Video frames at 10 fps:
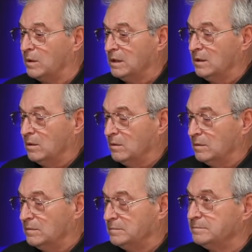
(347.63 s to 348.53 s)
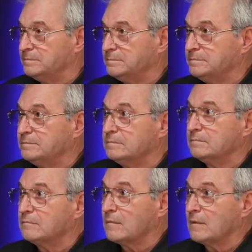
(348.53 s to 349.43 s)
They artificially were keeping
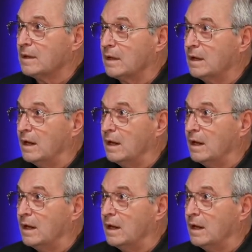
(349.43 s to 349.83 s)
those rates lower.